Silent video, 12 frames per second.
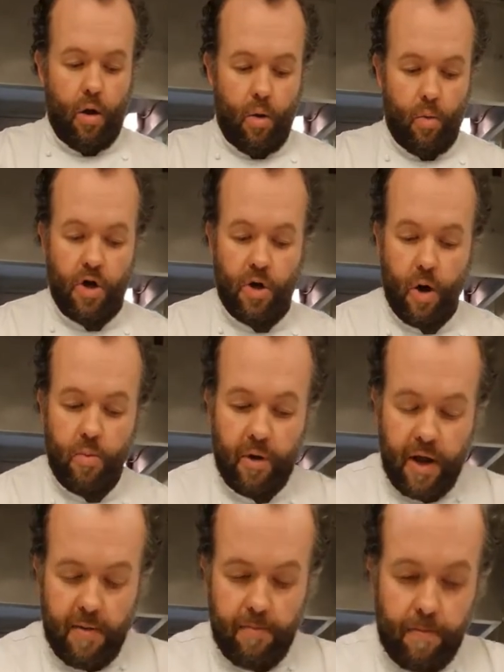When you open
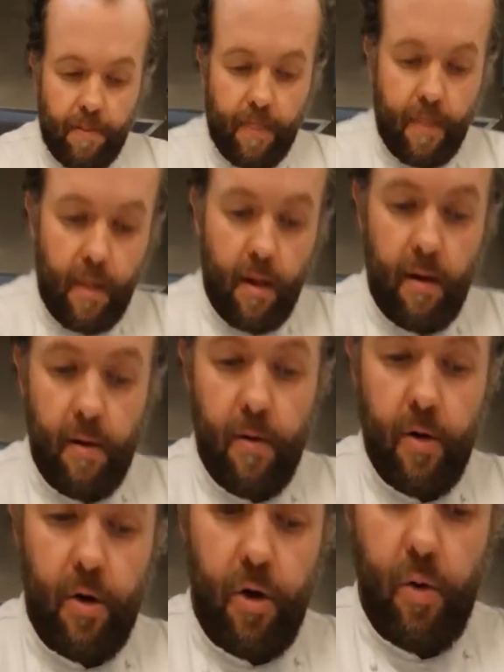it,
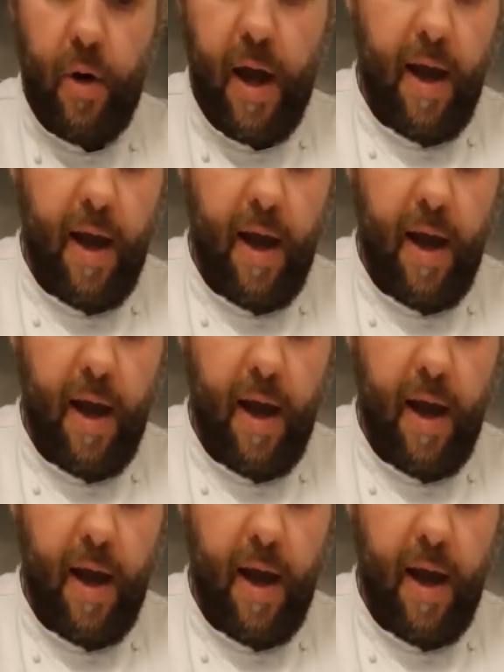you'll get